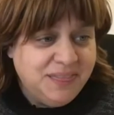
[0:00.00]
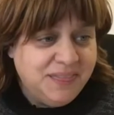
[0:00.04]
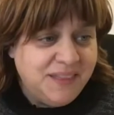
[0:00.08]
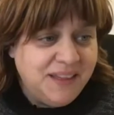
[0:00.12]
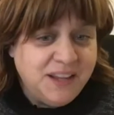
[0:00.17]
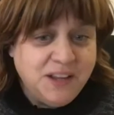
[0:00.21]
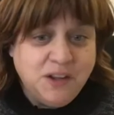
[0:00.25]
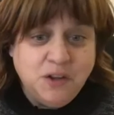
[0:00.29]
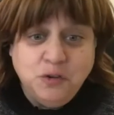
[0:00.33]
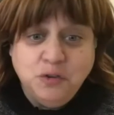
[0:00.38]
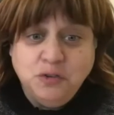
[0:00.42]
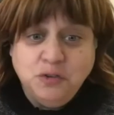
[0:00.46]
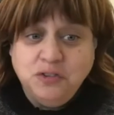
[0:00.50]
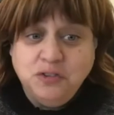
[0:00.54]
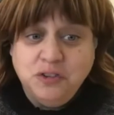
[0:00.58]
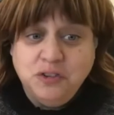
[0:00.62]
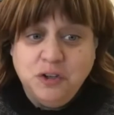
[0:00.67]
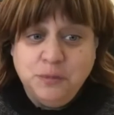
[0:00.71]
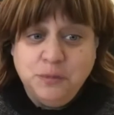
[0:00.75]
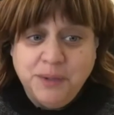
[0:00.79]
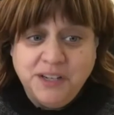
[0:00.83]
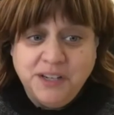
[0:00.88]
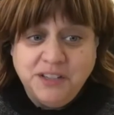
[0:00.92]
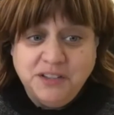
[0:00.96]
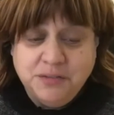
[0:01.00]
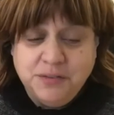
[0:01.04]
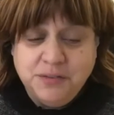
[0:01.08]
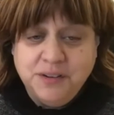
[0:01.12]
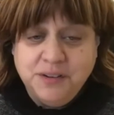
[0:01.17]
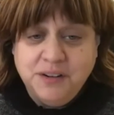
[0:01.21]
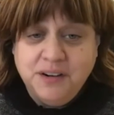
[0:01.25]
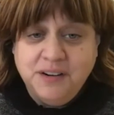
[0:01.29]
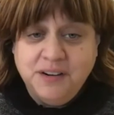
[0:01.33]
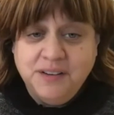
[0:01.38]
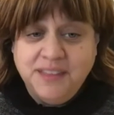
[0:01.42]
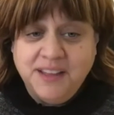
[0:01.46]
Thank you so much
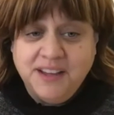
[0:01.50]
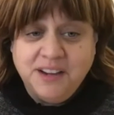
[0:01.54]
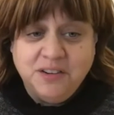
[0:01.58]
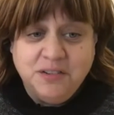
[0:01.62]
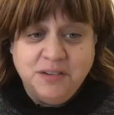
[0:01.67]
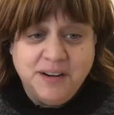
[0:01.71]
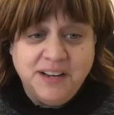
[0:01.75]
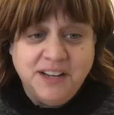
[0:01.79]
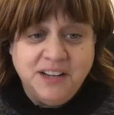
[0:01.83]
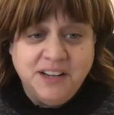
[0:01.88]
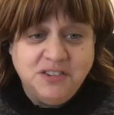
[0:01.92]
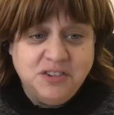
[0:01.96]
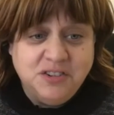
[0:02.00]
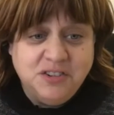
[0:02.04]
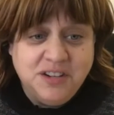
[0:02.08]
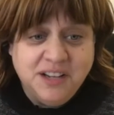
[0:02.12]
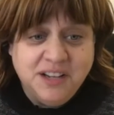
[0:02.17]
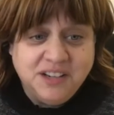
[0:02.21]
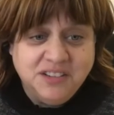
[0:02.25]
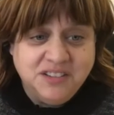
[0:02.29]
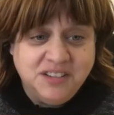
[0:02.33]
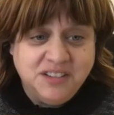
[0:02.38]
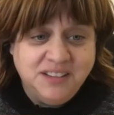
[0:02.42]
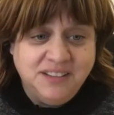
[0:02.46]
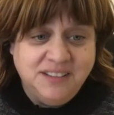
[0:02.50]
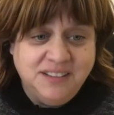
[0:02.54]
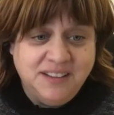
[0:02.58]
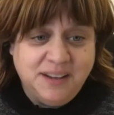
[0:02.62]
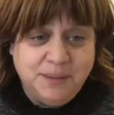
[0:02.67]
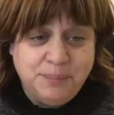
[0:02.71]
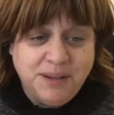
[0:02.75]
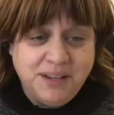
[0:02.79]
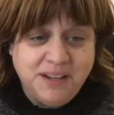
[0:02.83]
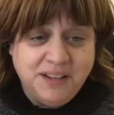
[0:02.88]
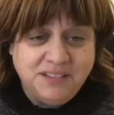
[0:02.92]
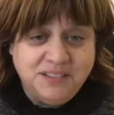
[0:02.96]
for that great introduction,
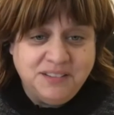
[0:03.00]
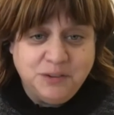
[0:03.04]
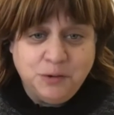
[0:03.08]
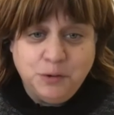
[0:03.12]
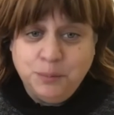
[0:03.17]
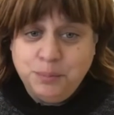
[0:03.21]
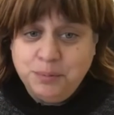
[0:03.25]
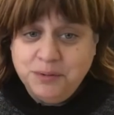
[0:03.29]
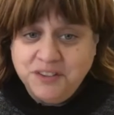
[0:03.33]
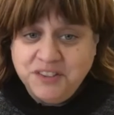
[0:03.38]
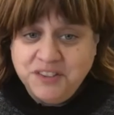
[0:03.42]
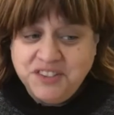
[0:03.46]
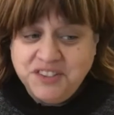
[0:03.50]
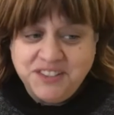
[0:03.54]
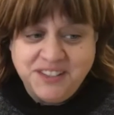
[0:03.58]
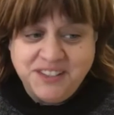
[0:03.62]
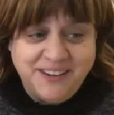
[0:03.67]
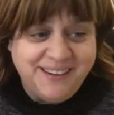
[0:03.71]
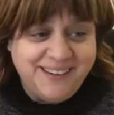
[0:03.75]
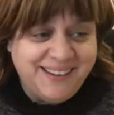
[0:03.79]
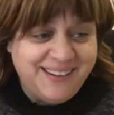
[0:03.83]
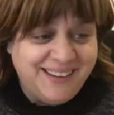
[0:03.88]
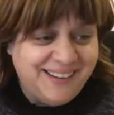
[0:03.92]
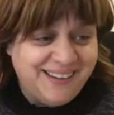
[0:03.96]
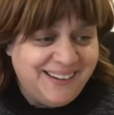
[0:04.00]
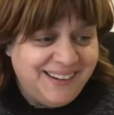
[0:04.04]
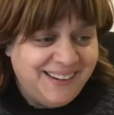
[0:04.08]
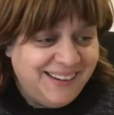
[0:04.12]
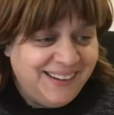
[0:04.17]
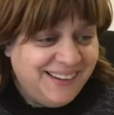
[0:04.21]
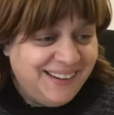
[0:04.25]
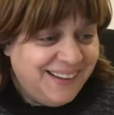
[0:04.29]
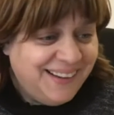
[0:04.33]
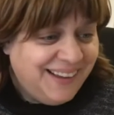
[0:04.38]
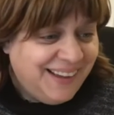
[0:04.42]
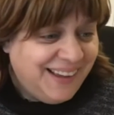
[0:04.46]
Debbie. I so appreciate it.
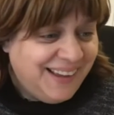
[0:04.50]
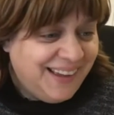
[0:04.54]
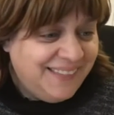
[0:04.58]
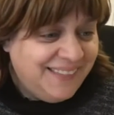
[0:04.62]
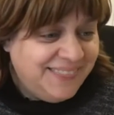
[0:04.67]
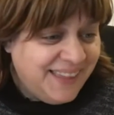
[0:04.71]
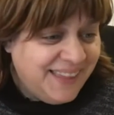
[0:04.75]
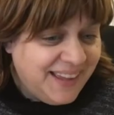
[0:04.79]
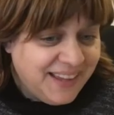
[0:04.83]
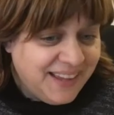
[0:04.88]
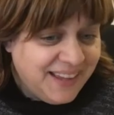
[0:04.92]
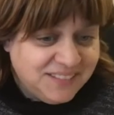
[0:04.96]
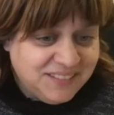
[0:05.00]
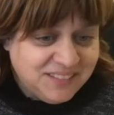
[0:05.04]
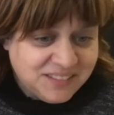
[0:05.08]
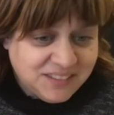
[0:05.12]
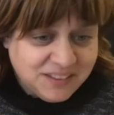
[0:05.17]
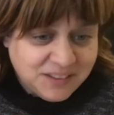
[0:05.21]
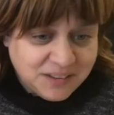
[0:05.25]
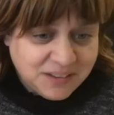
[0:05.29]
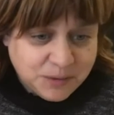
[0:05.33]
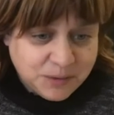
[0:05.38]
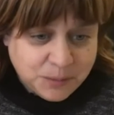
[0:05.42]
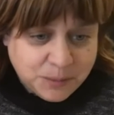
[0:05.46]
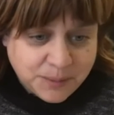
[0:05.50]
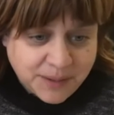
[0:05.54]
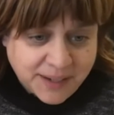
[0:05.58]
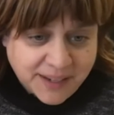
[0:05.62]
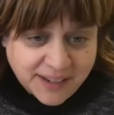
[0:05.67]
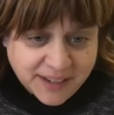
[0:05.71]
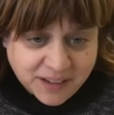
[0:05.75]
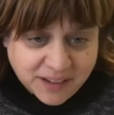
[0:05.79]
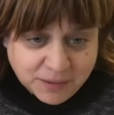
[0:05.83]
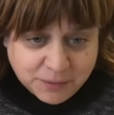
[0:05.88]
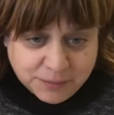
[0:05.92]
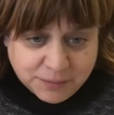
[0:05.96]
And thanks to
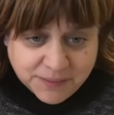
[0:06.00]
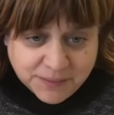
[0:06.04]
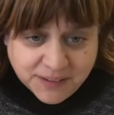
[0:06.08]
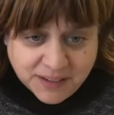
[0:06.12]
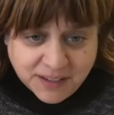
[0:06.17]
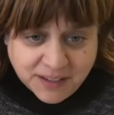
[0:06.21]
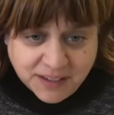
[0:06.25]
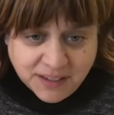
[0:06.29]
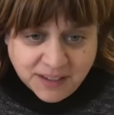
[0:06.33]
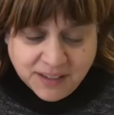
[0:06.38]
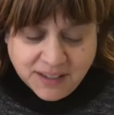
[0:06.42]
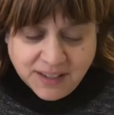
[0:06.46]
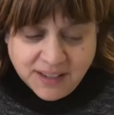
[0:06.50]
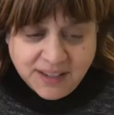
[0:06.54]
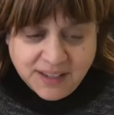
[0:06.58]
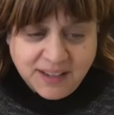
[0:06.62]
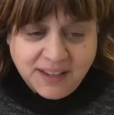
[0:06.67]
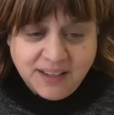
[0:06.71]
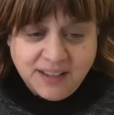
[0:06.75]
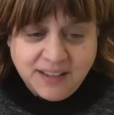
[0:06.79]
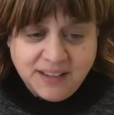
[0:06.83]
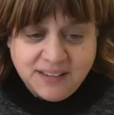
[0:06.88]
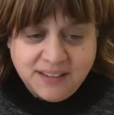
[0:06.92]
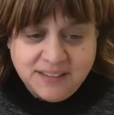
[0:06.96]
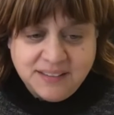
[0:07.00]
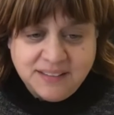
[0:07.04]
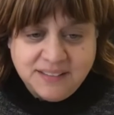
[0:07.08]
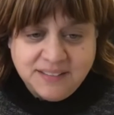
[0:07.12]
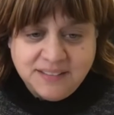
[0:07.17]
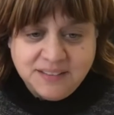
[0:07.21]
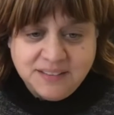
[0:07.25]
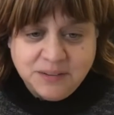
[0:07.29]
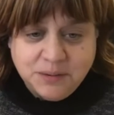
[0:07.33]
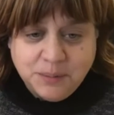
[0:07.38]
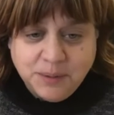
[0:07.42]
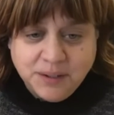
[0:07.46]
Alvi and
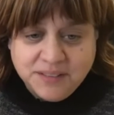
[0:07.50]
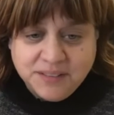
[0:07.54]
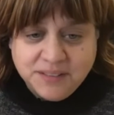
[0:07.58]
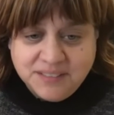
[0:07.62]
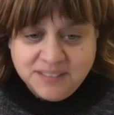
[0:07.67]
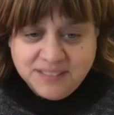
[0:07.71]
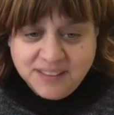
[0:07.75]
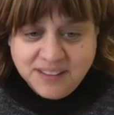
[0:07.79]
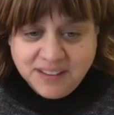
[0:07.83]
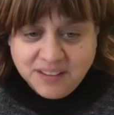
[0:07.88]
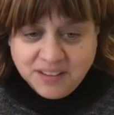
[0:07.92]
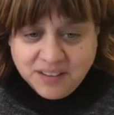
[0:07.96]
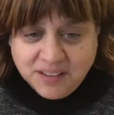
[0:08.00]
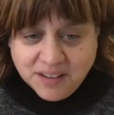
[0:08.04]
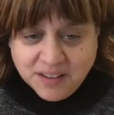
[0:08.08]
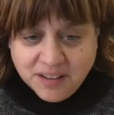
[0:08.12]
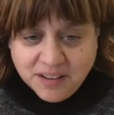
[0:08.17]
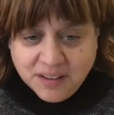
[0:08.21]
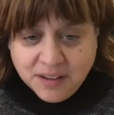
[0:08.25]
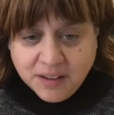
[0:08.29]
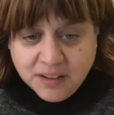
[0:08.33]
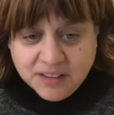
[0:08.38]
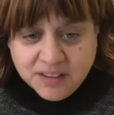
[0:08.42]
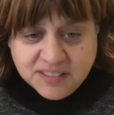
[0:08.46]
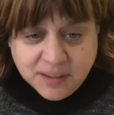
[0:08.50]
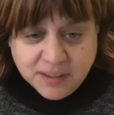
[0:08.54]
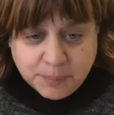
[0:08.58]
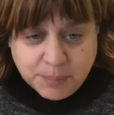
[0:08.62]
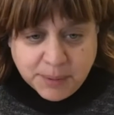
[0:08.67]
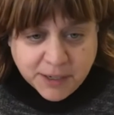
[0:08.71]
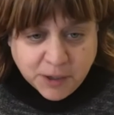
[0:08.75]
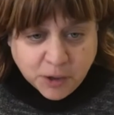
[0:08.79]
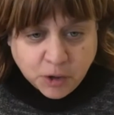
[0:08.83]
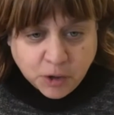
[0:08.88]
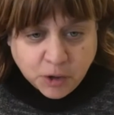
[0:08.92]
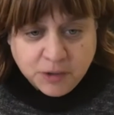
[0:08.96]
who else is there?
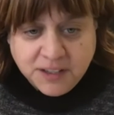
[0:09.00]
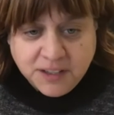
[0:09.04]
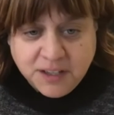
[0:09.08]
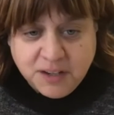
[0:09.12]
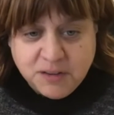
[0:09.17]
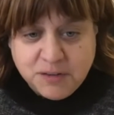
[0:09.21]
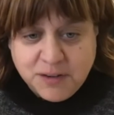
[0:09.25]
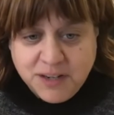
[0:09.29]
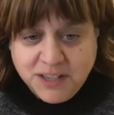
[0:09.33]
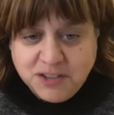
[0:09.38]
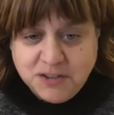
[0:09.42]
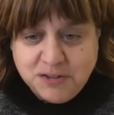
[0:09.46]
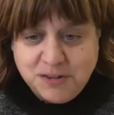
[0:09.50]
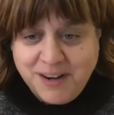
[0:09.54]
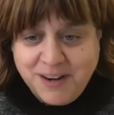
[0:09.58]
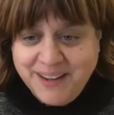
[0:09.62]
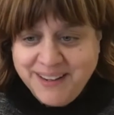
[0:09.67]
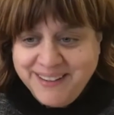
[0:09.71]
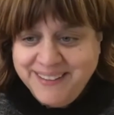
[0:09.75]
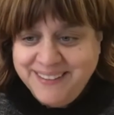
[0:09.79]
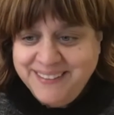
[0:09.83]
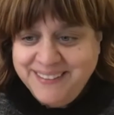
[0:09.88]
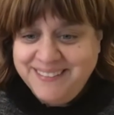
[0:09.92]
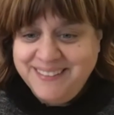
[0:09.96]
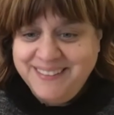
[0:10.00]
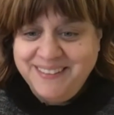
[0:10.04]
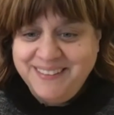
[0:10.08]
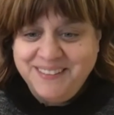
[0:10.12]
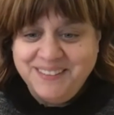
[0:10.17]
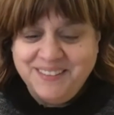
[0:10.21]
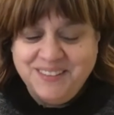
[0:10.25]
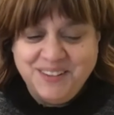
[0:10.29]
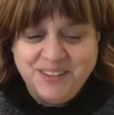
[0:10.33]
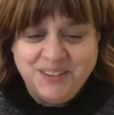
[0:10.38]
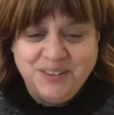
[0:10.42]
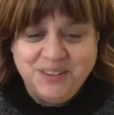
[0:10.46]
Somebody holding a red dragon is here
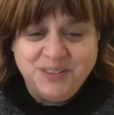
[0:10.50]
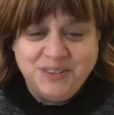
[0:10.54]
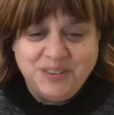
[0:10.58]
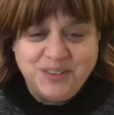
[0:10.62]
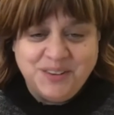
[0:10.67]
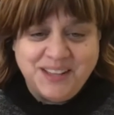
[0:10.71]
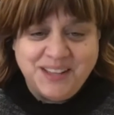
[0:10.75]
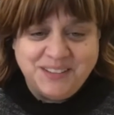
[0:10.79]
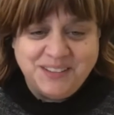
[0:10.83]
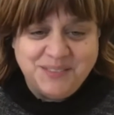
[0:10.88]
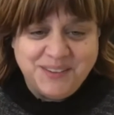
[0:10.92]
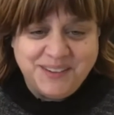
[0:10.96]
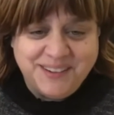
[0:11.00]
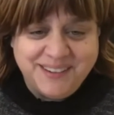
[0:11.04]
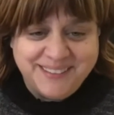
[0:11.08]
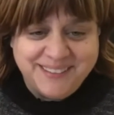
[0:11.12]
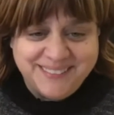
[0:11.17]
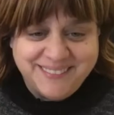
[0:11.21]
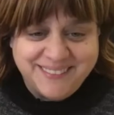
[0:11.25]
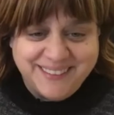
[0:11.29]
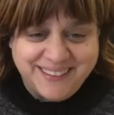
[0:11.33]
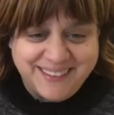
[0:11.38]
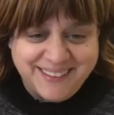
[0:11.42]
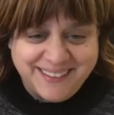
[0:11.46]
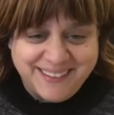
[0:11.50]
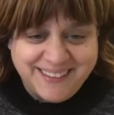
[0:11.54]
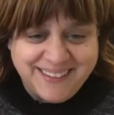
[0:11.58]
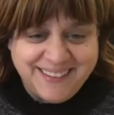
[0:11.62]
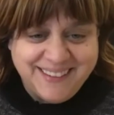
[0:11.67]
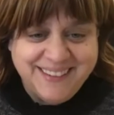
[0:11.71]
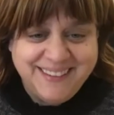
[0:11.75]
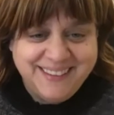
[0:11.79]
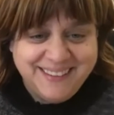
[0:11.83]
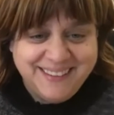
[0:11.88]
too. So that's very exciting.